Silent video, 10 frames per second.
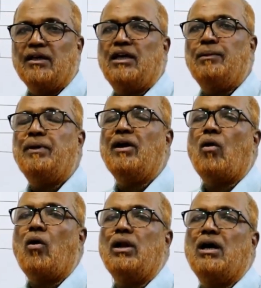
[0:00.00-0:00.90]
Keeping
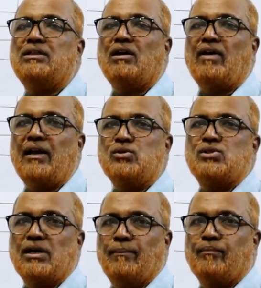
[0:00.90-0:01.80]
all other values
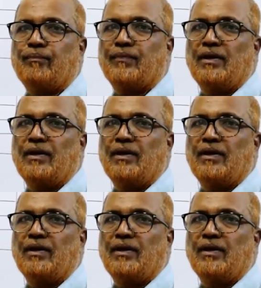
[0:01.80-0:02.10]
same.